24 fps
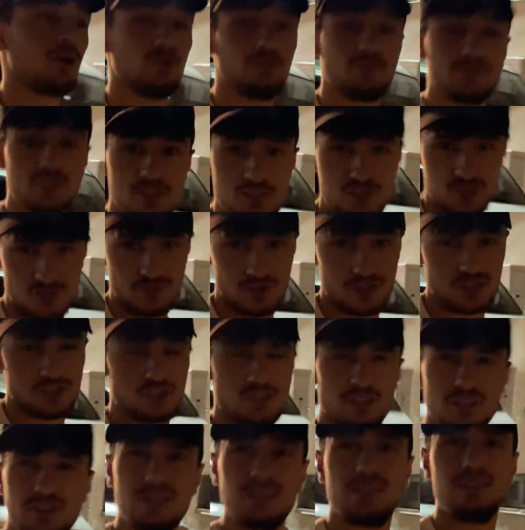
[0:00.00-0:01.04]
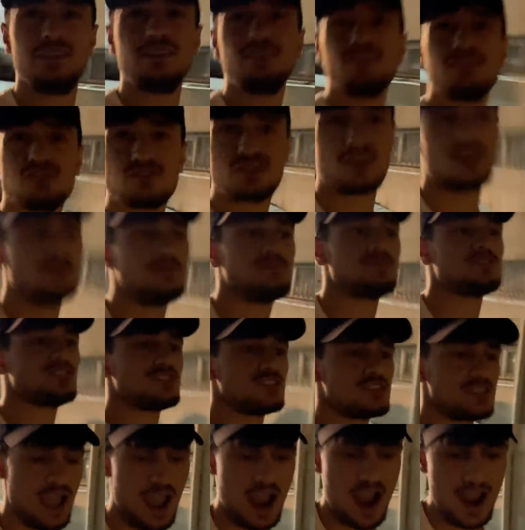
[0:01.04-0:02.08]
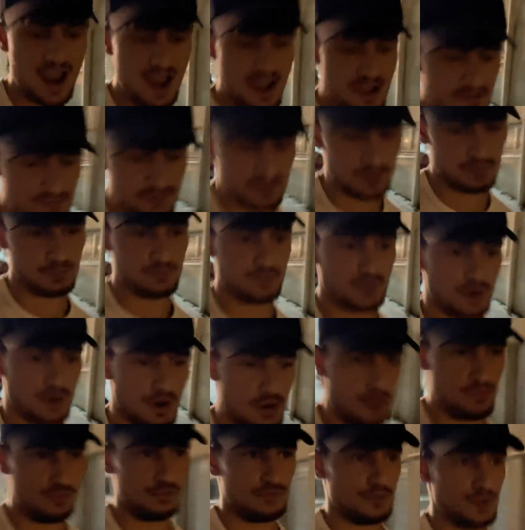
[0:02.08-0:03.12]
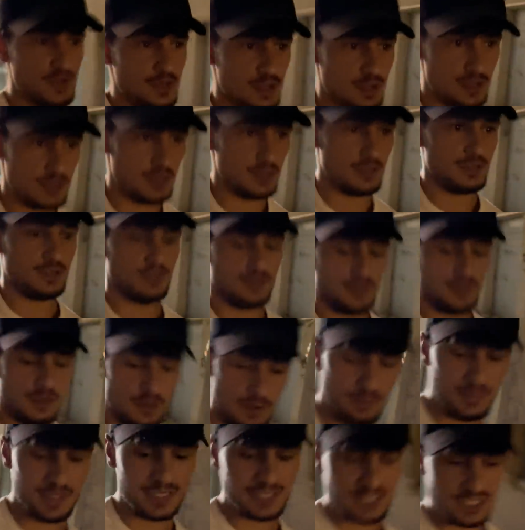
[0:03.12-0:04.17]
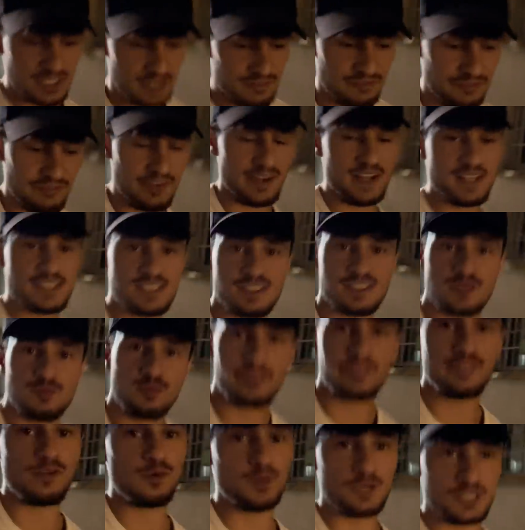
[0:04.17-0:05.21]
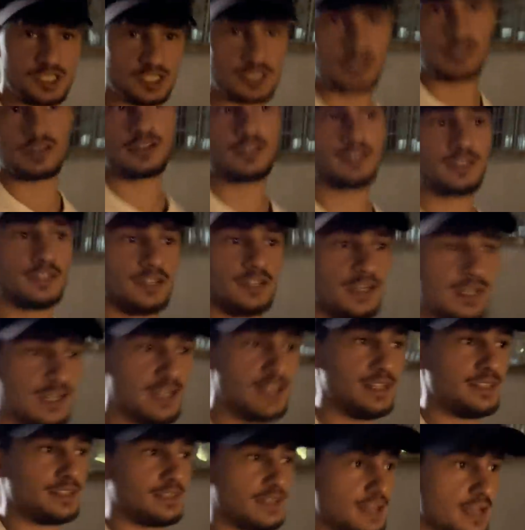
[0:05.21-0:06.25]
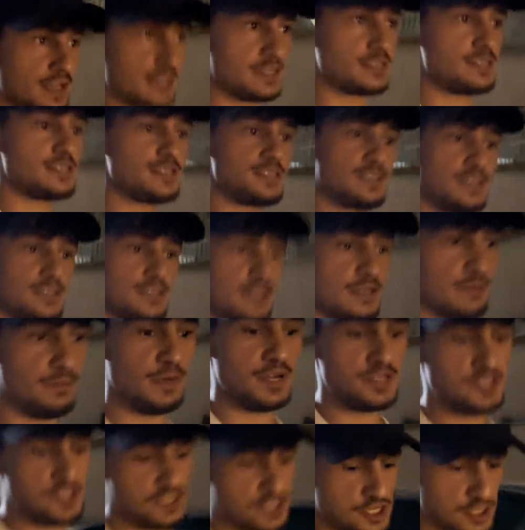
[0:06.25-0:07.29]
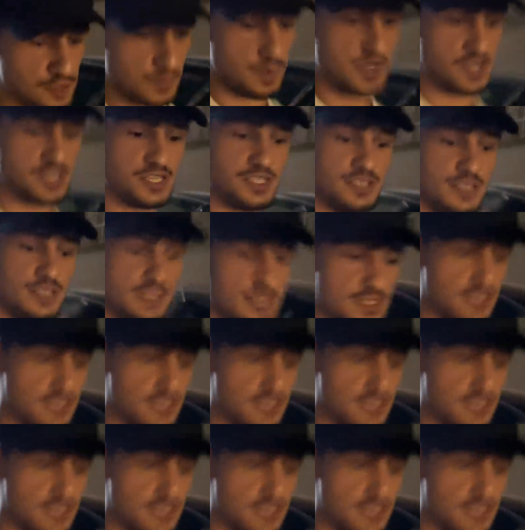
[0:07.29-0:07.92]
up to this restaurant to eat because I'm starving, bro. I'm literally fasting with no energy. That's my situation these